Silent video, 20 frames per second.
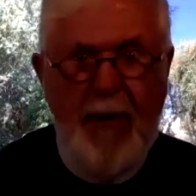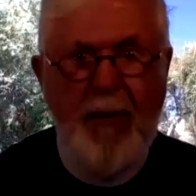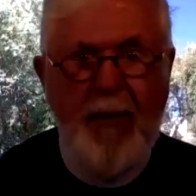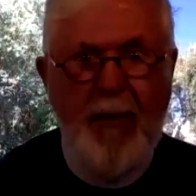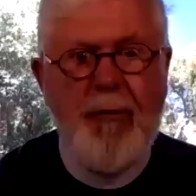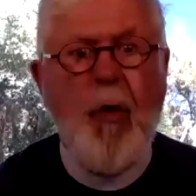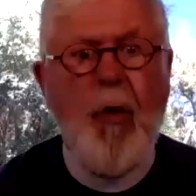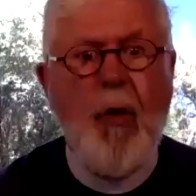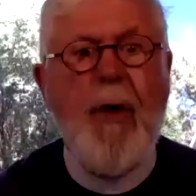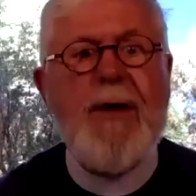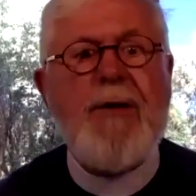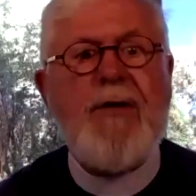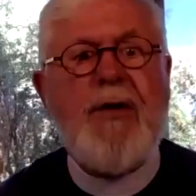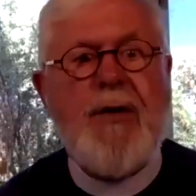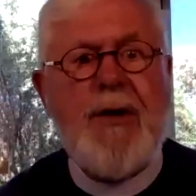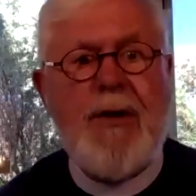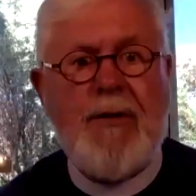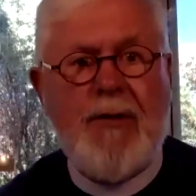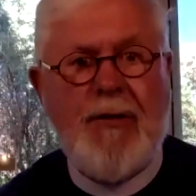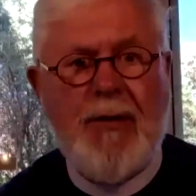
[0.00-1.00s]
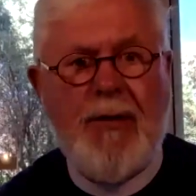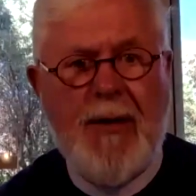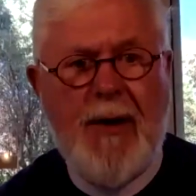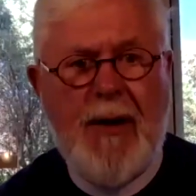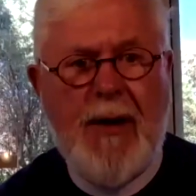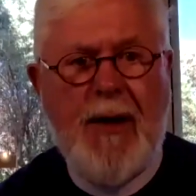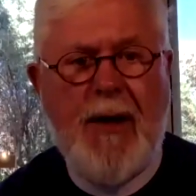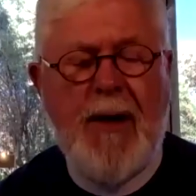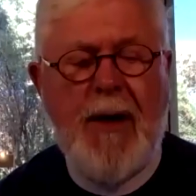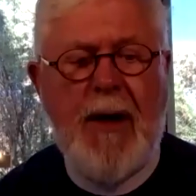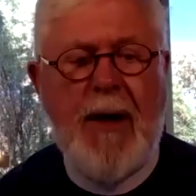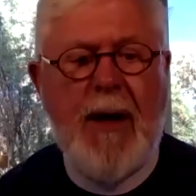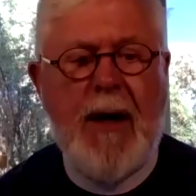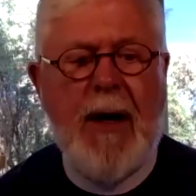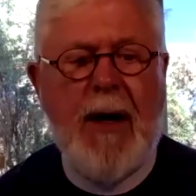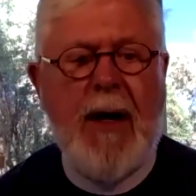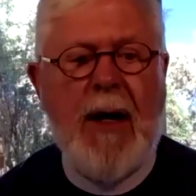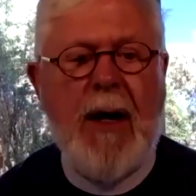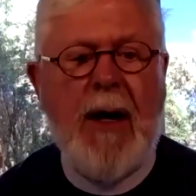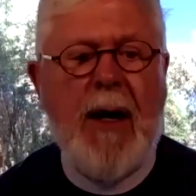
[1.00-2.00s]
For instance,
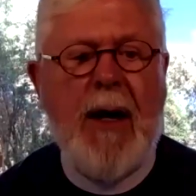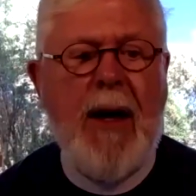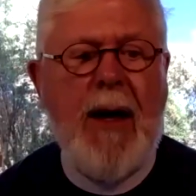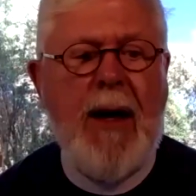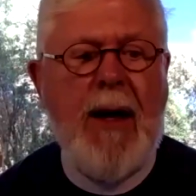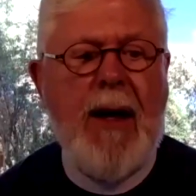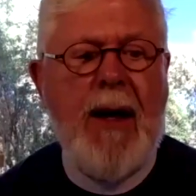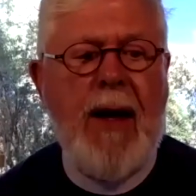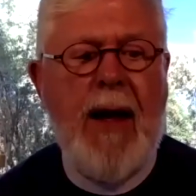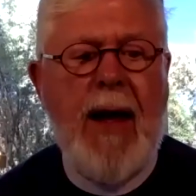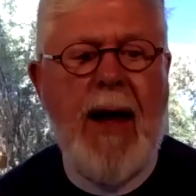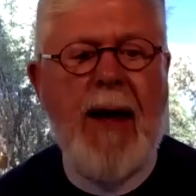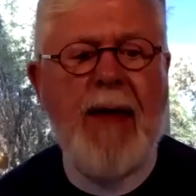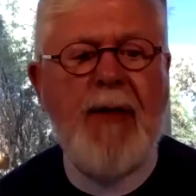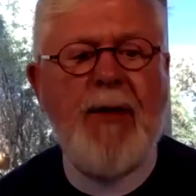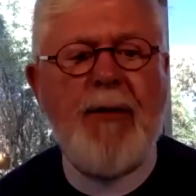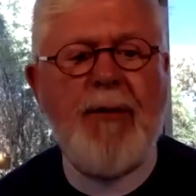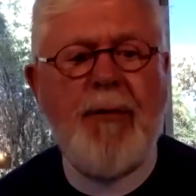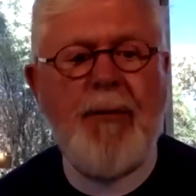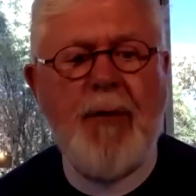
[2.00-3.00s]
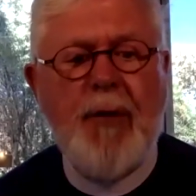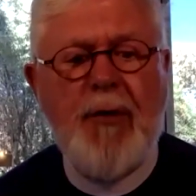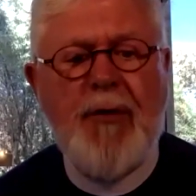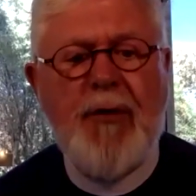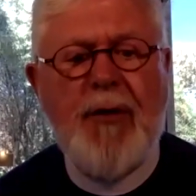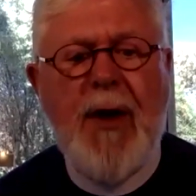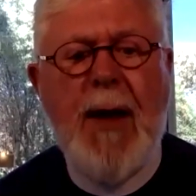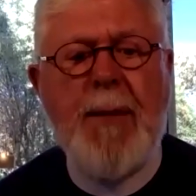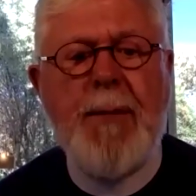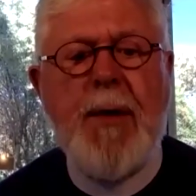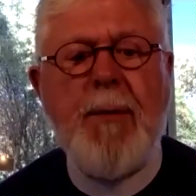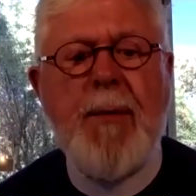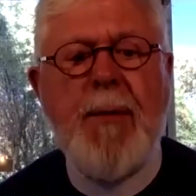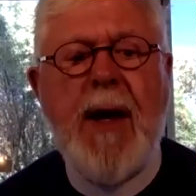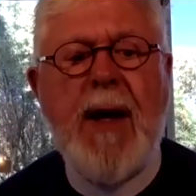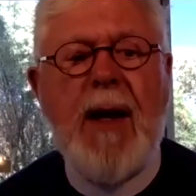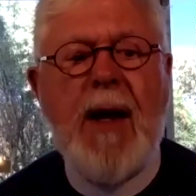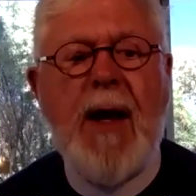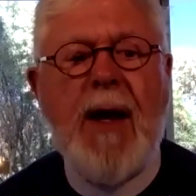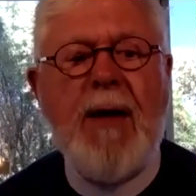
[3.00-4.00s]
at the first time in
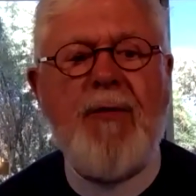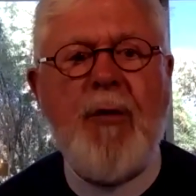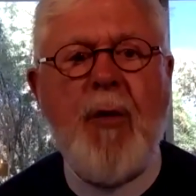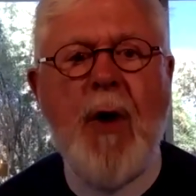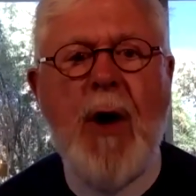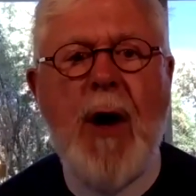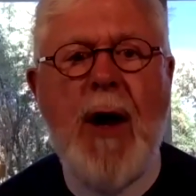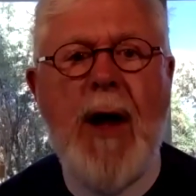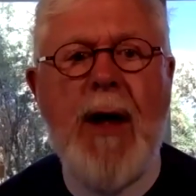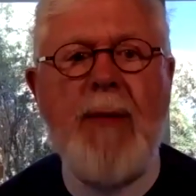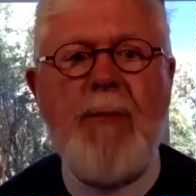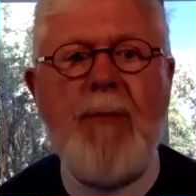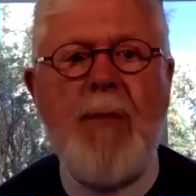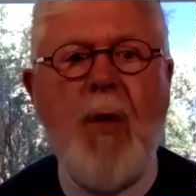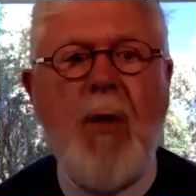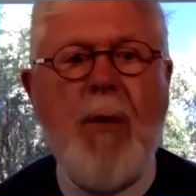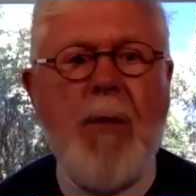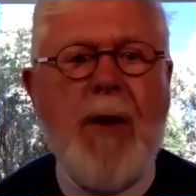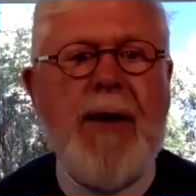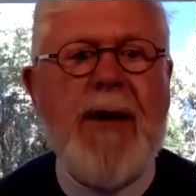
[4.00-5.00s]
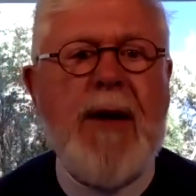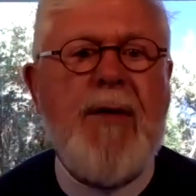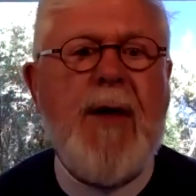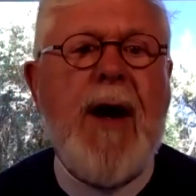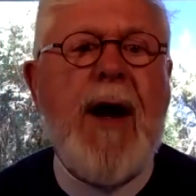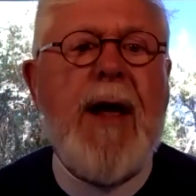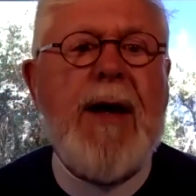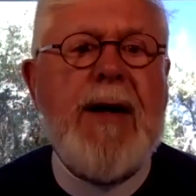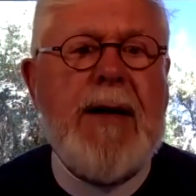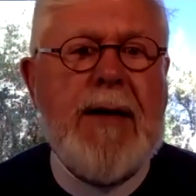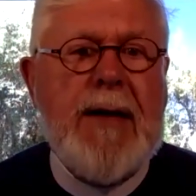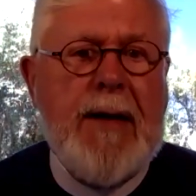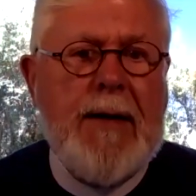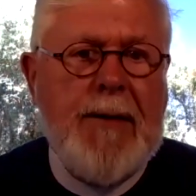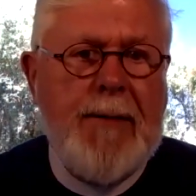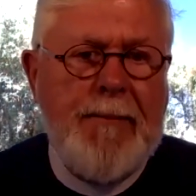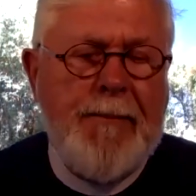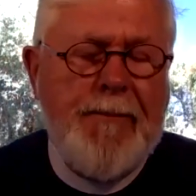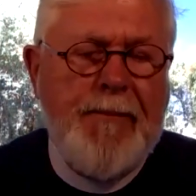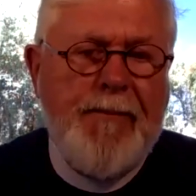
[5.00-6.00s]
my life where I had more money than I needed,
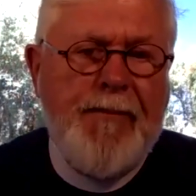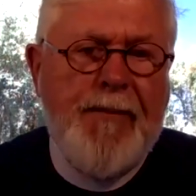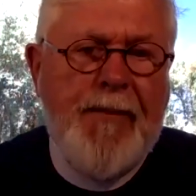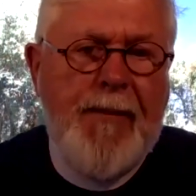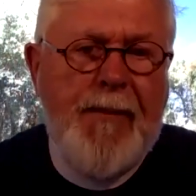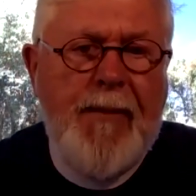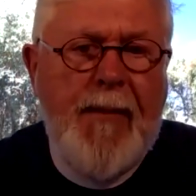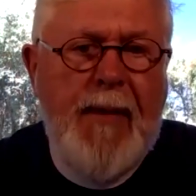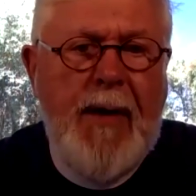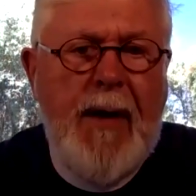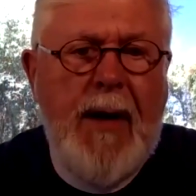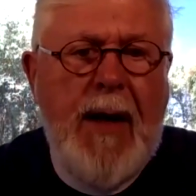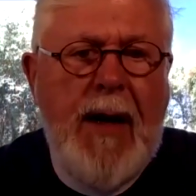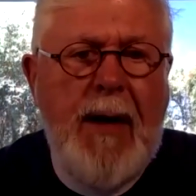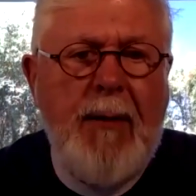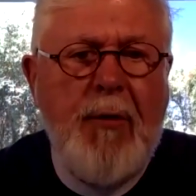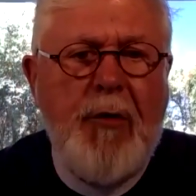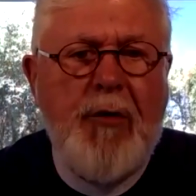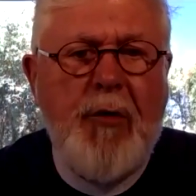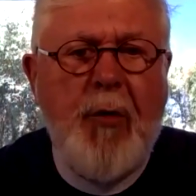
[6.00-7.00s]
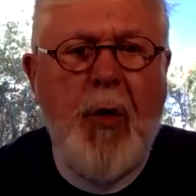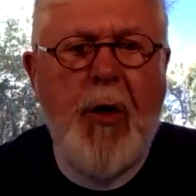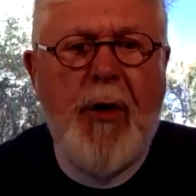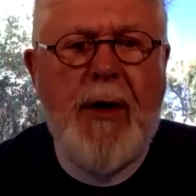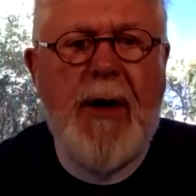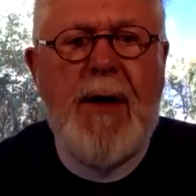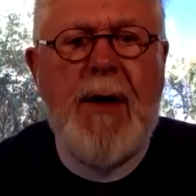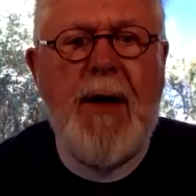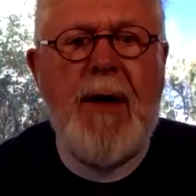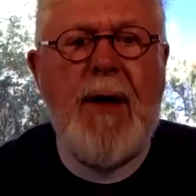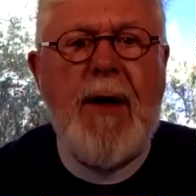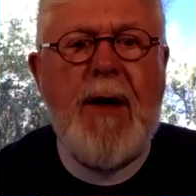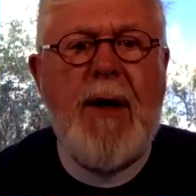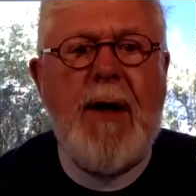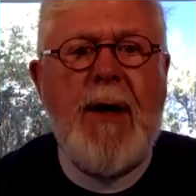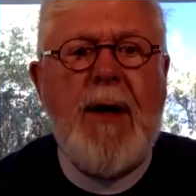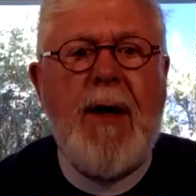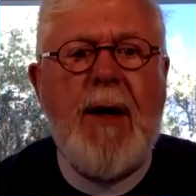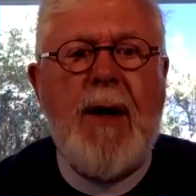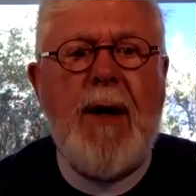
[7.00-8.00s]
I was working
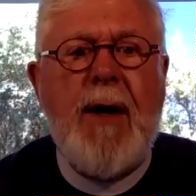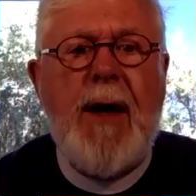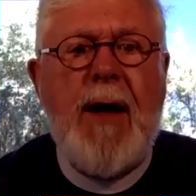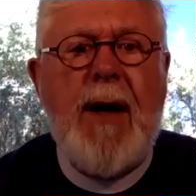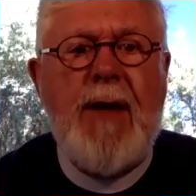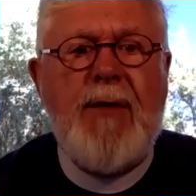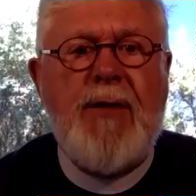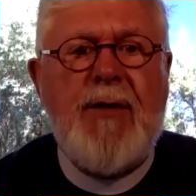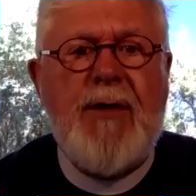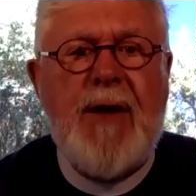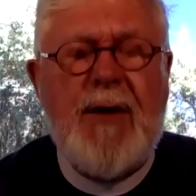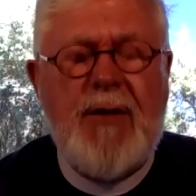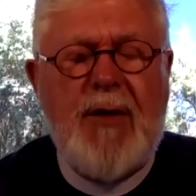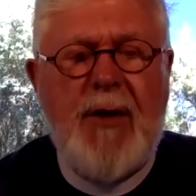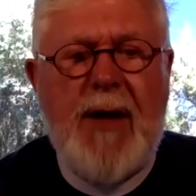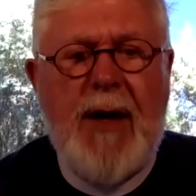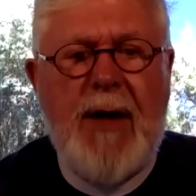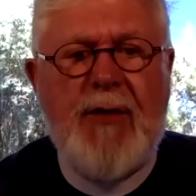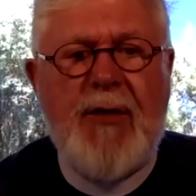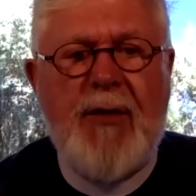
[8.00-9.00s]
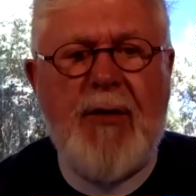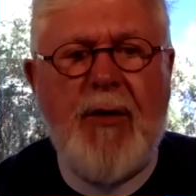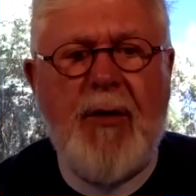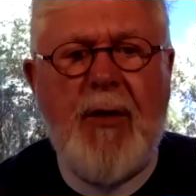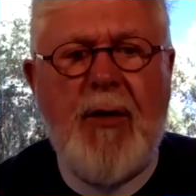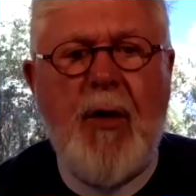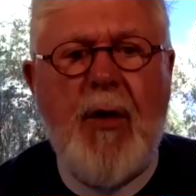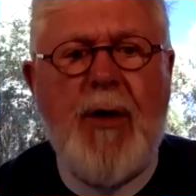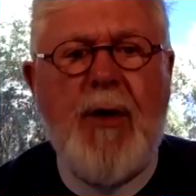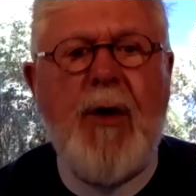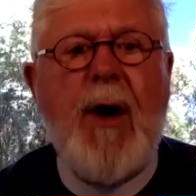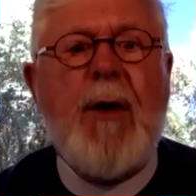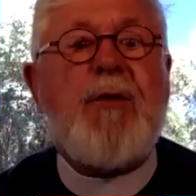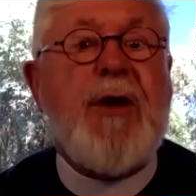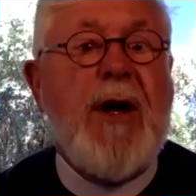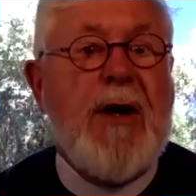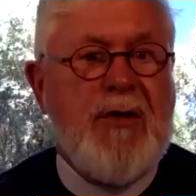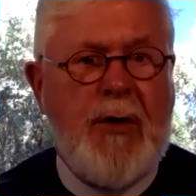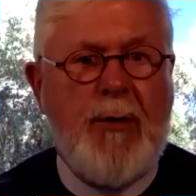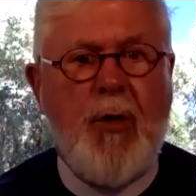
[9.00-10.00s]
as an international lawyer. I was
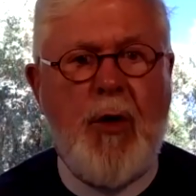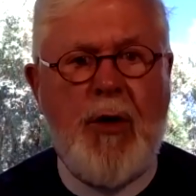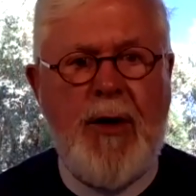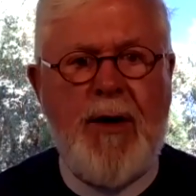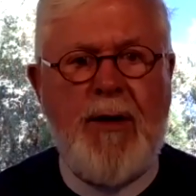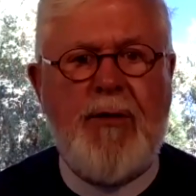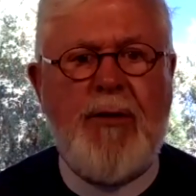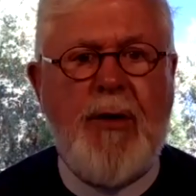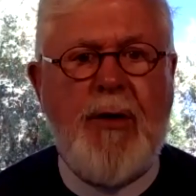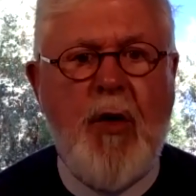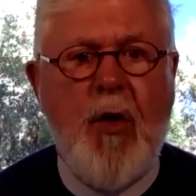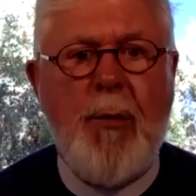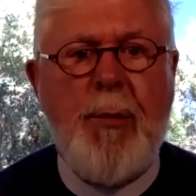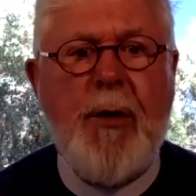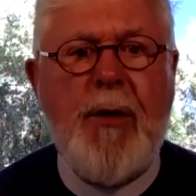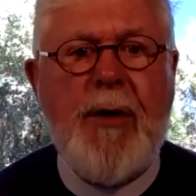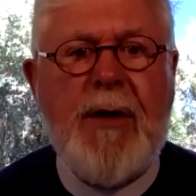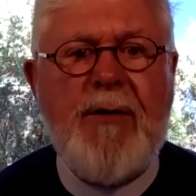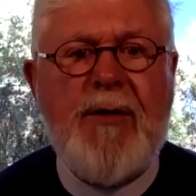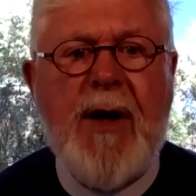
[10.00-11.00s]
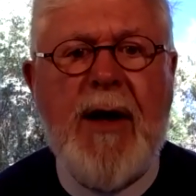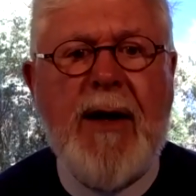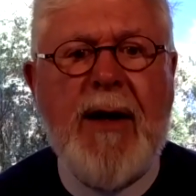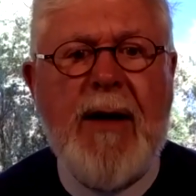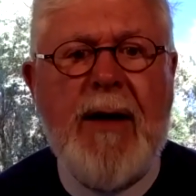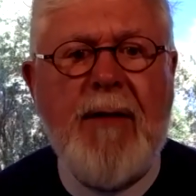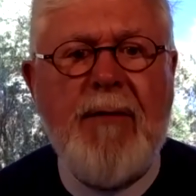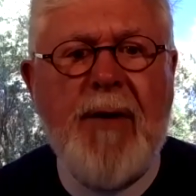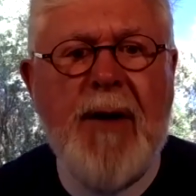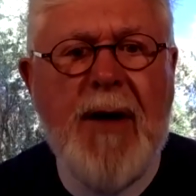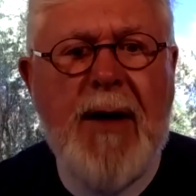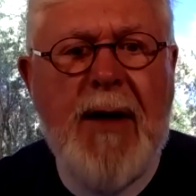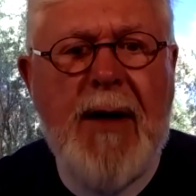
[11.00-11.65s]
actually working as a corporate executive,